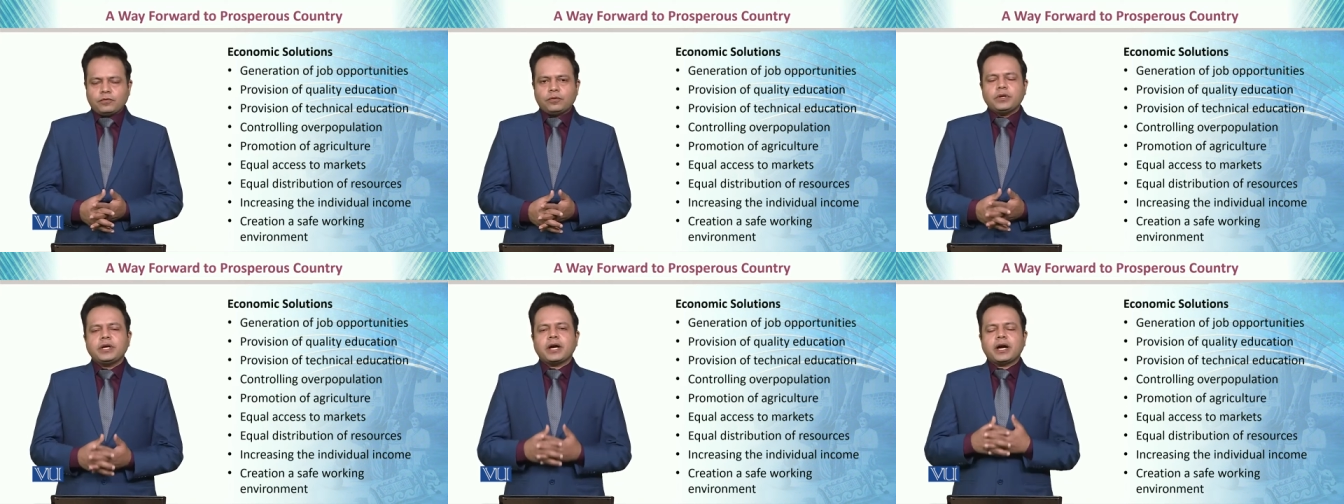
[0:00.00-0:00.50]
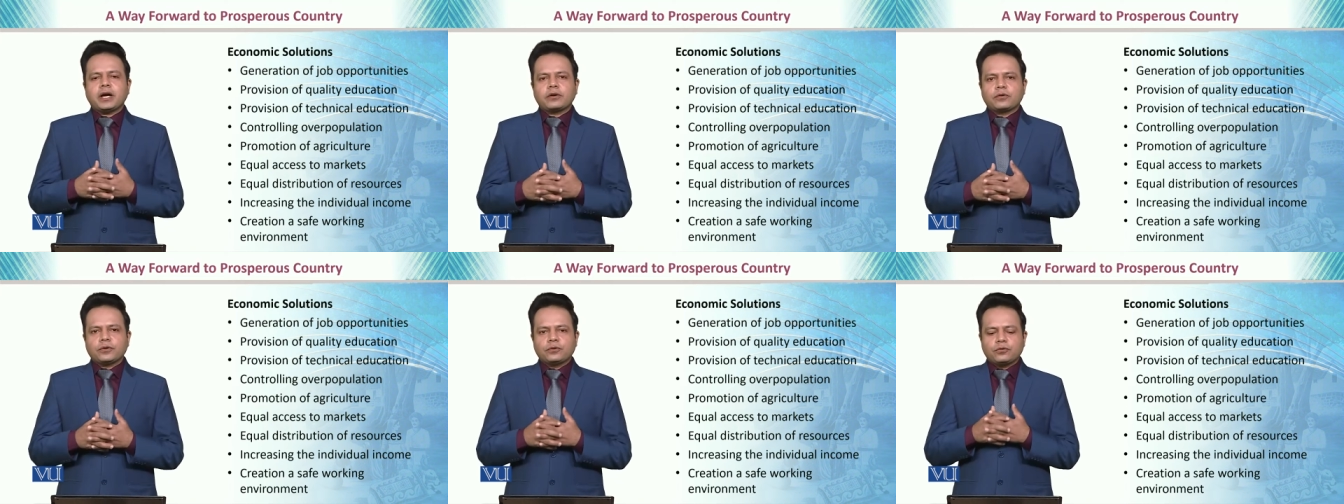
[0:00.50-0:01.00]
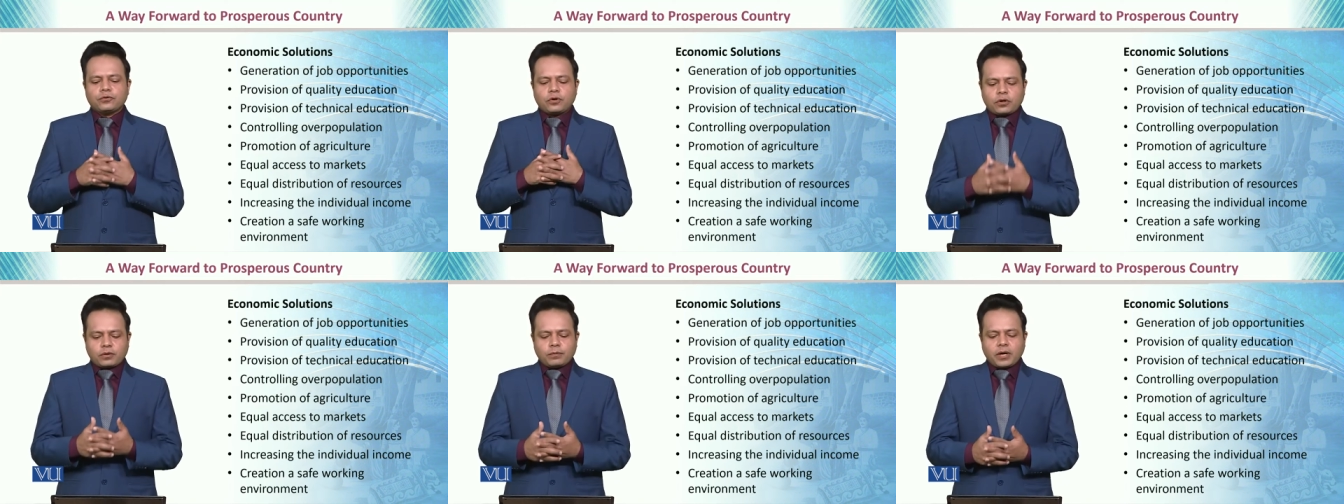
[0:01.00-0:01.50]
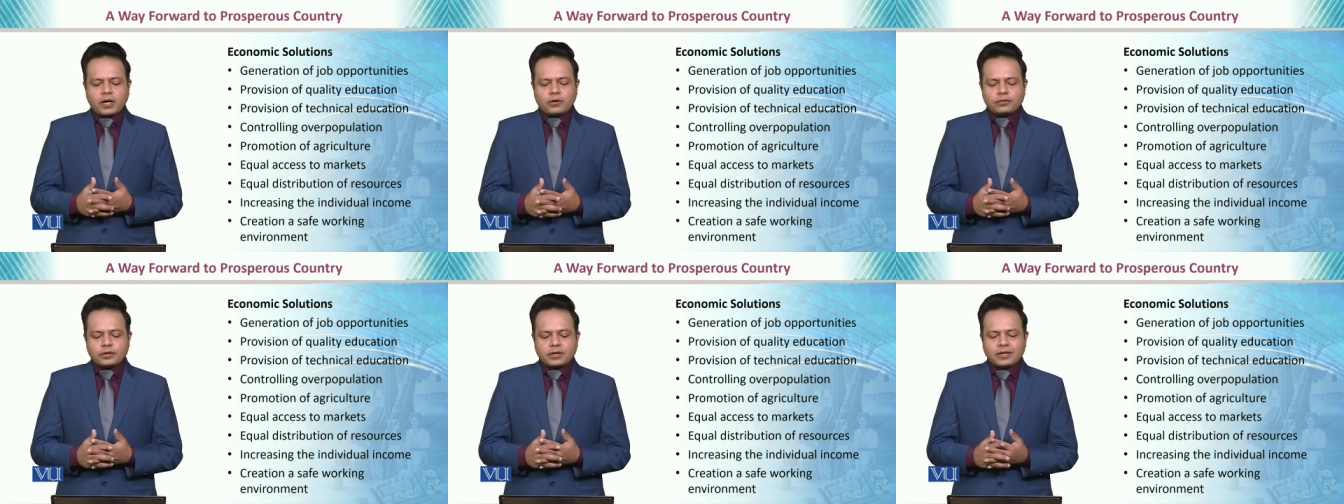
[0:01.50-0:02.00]
we are going to talk
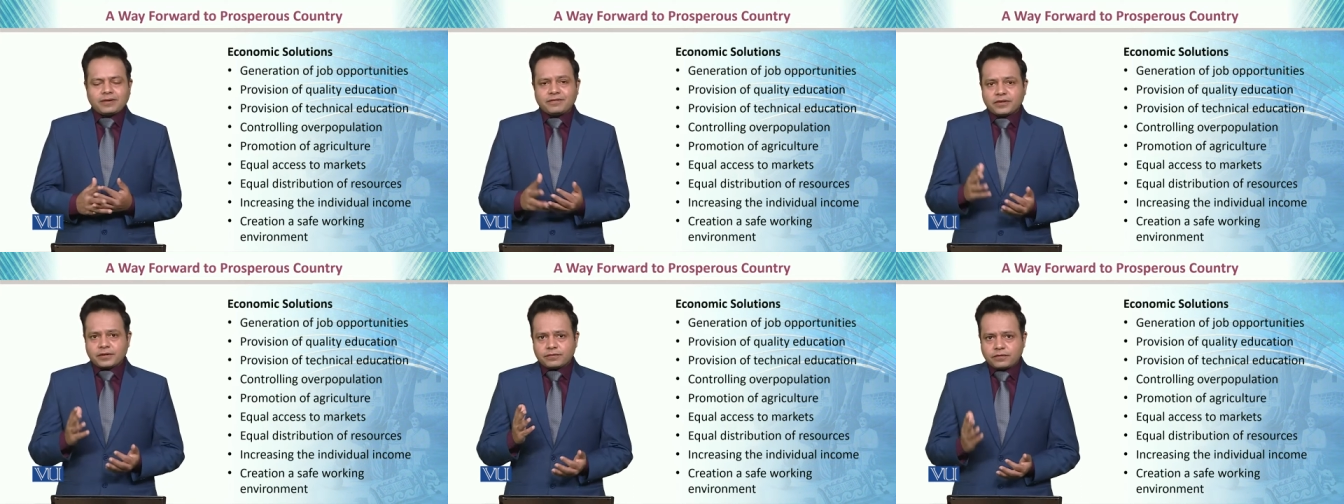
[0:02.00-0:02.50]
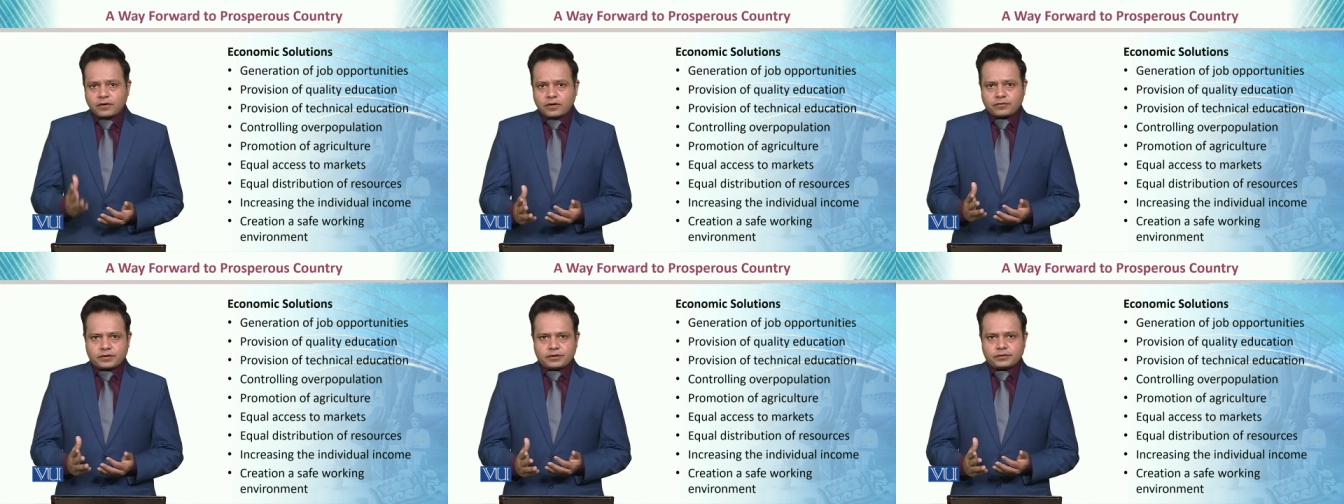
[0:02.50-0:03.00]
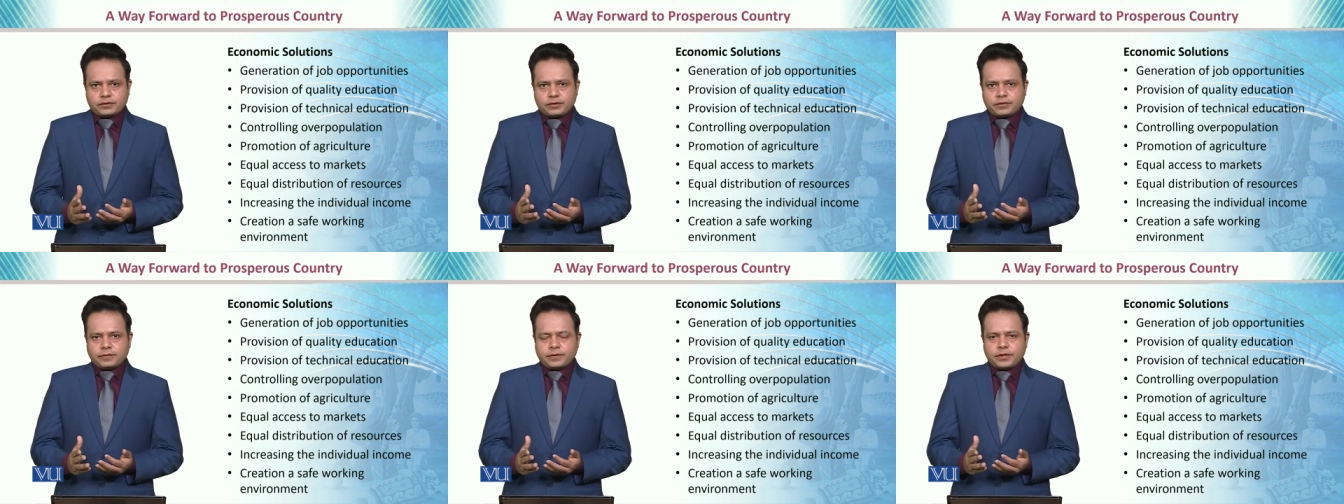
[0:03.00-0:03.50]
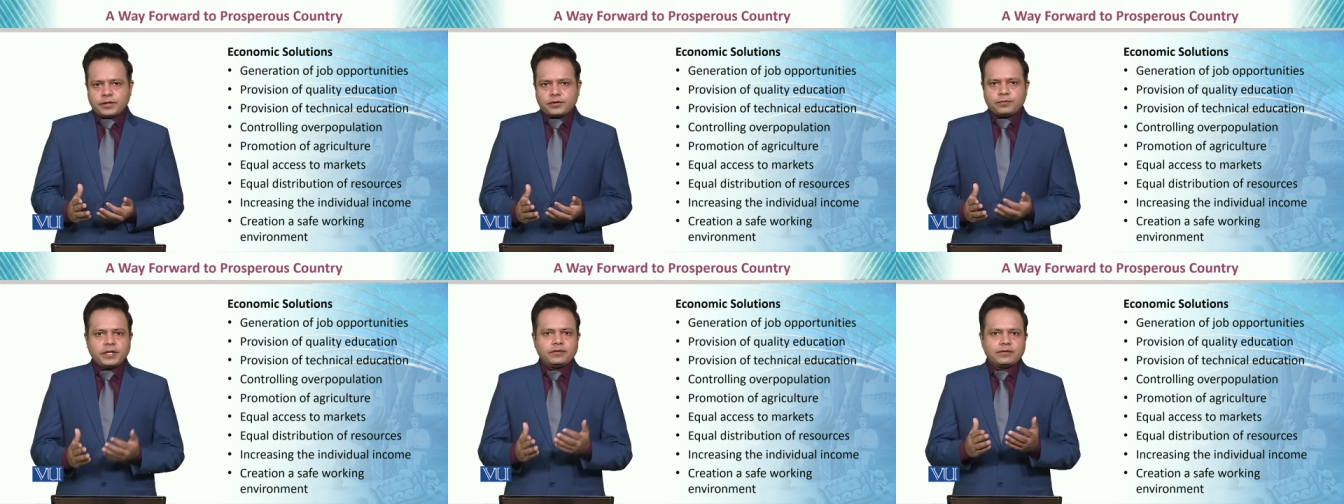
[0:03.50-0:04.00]
about a way forward
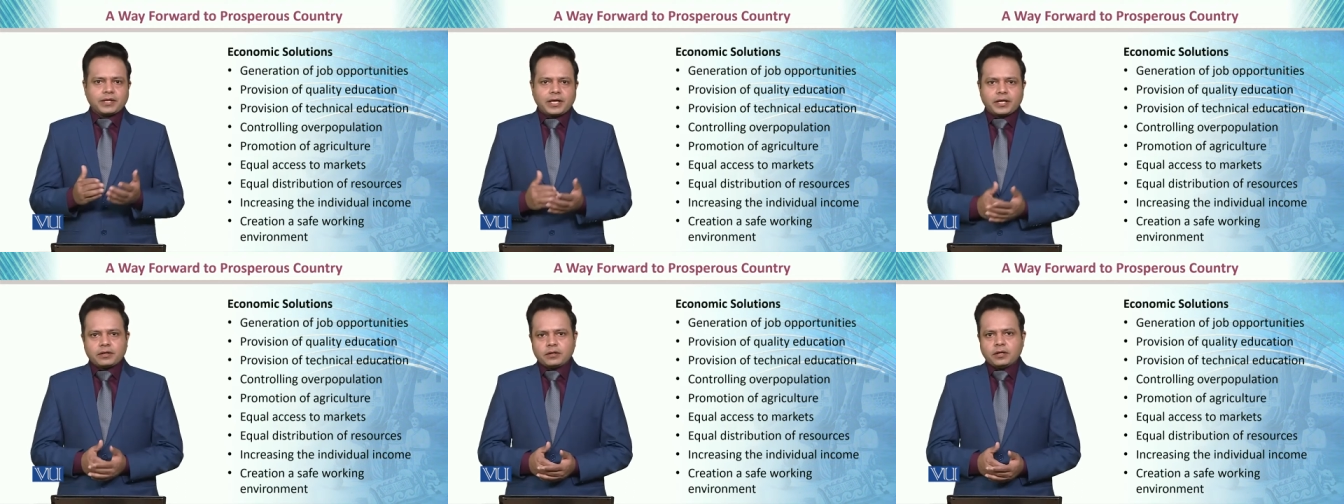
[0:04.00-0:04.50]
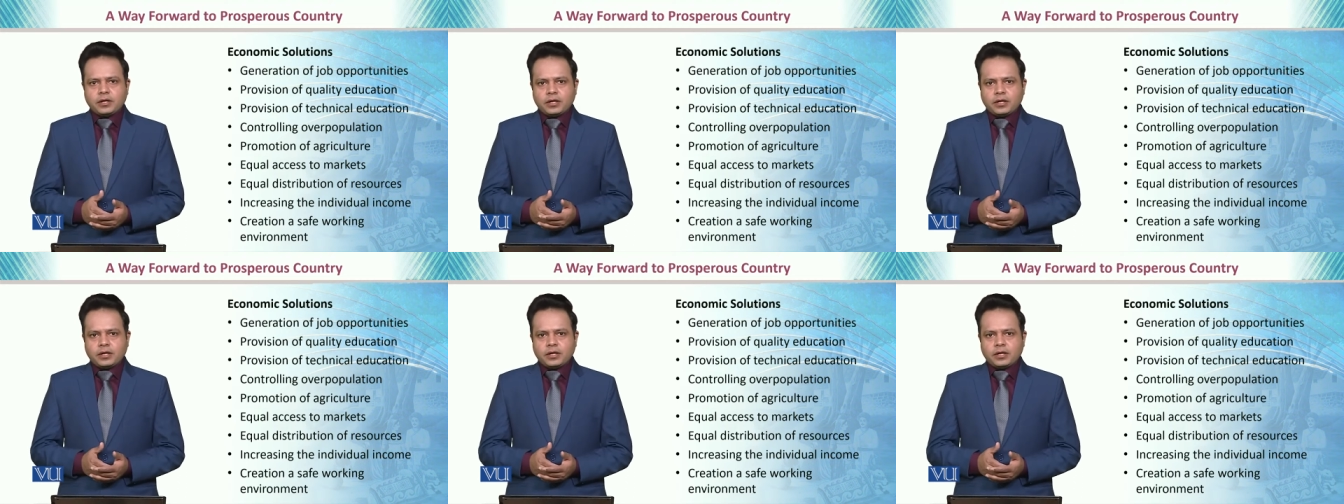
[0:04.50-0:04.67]
it means that